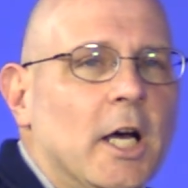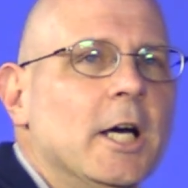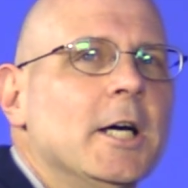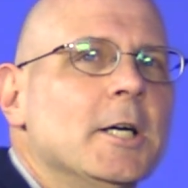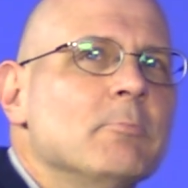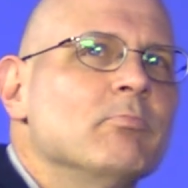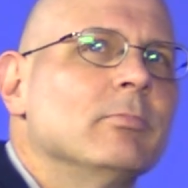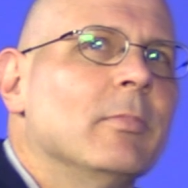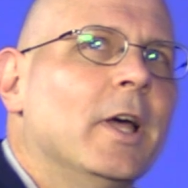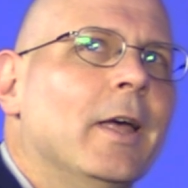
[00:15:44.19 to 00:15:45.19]

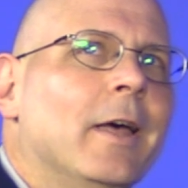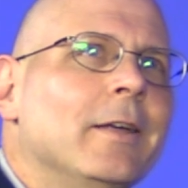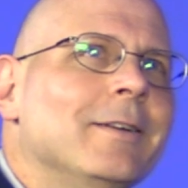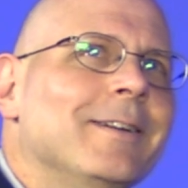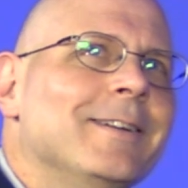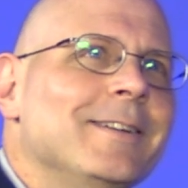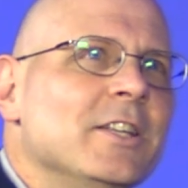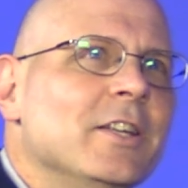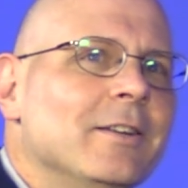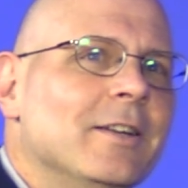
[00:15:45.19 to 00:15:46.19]
Um,
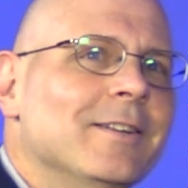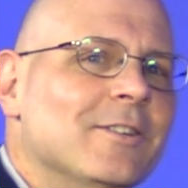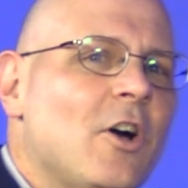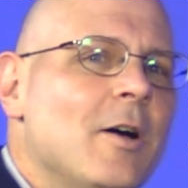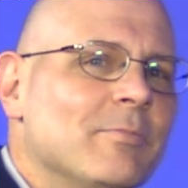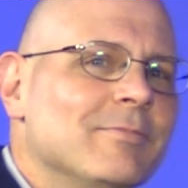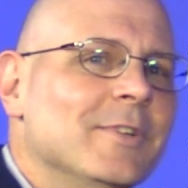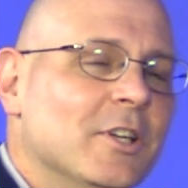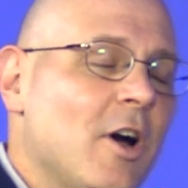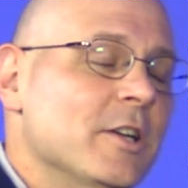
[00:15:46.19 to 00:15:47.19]
it, it, caught
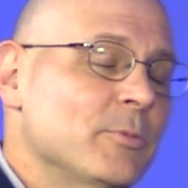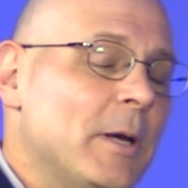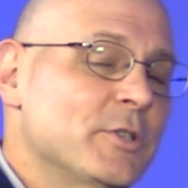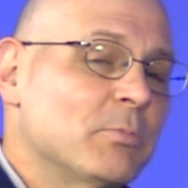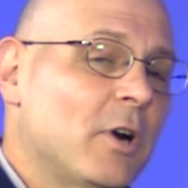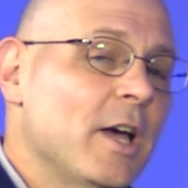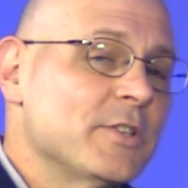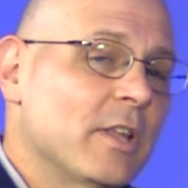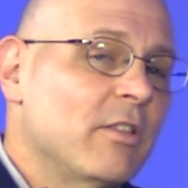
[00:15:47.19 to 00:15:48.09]
it caught us by surprise,